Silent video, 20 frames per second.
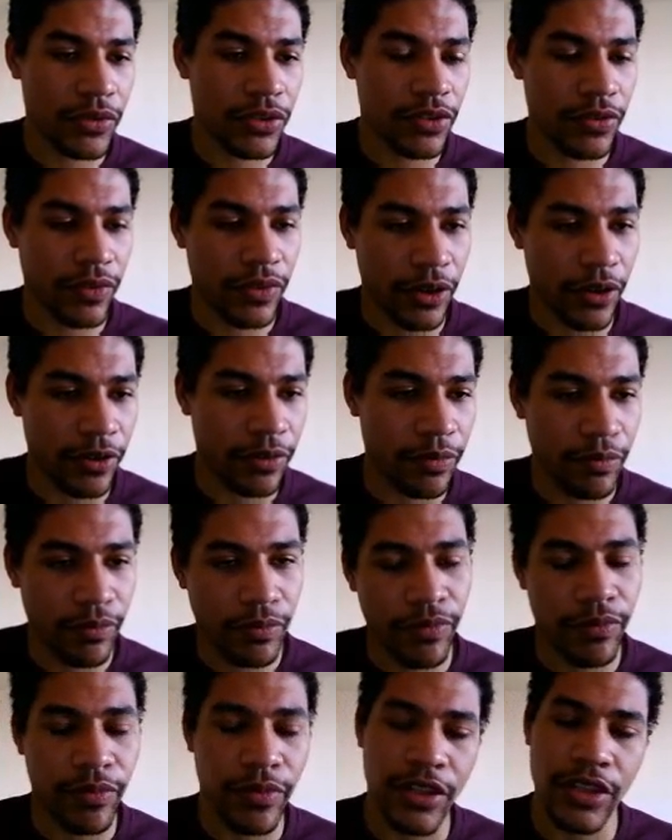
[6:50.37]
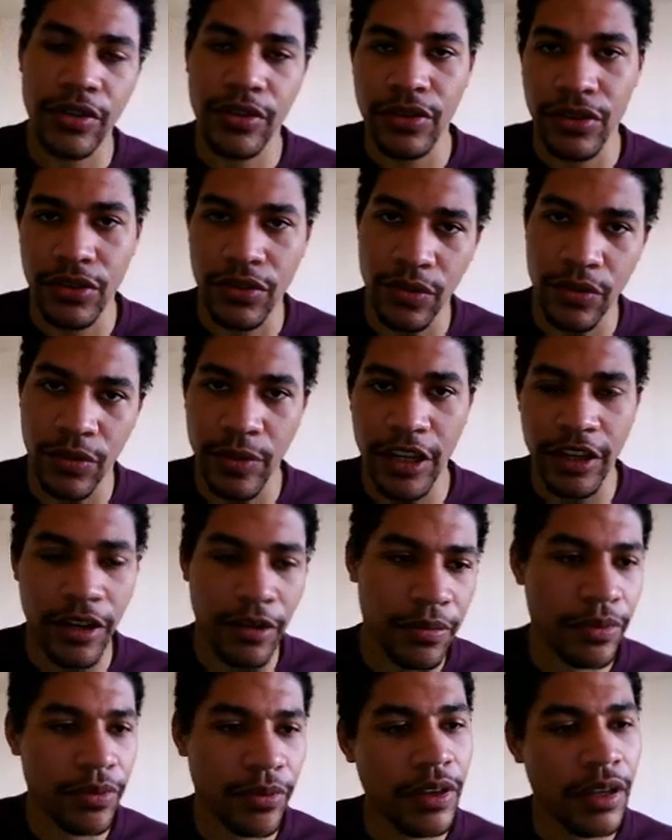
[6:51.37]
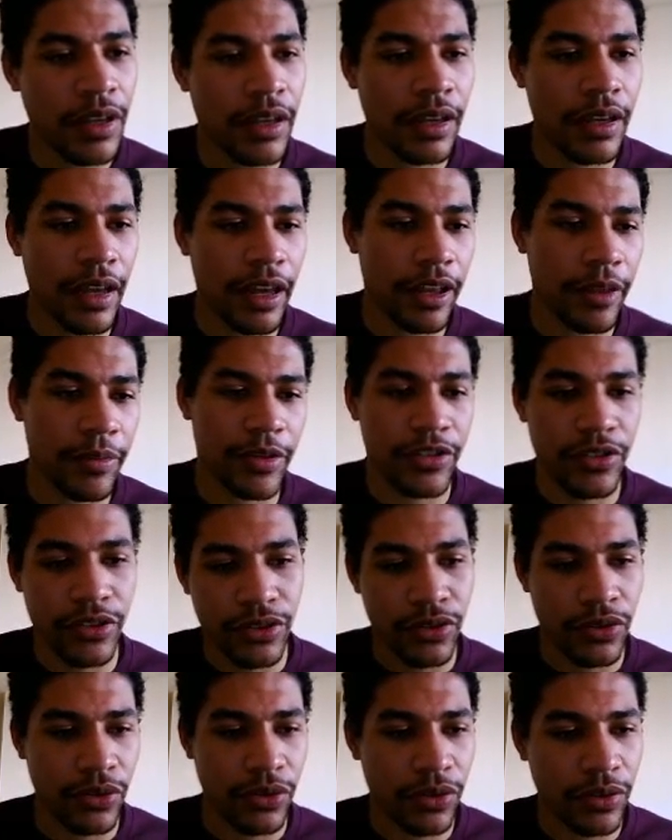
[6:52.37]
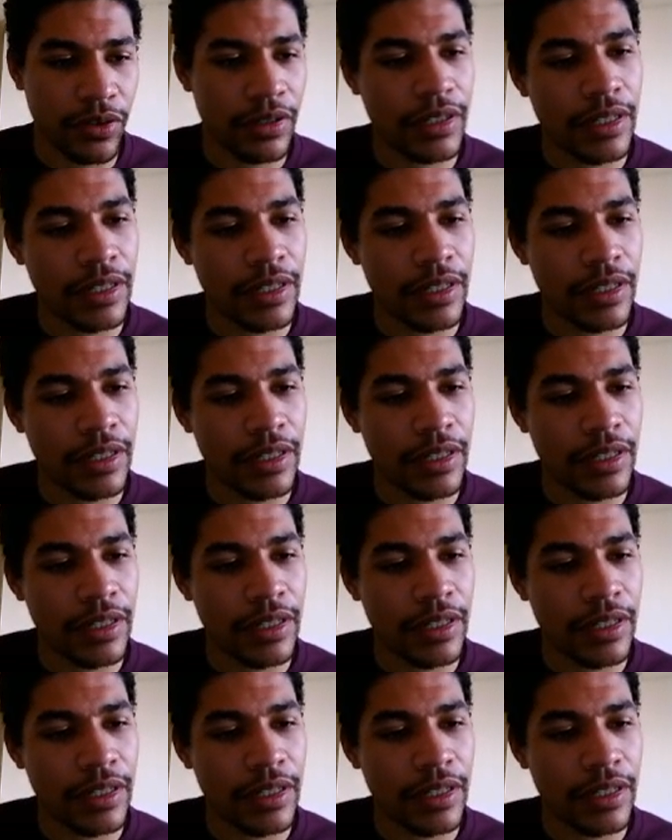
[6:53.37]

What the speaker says: of our materials were made up. Elementary school,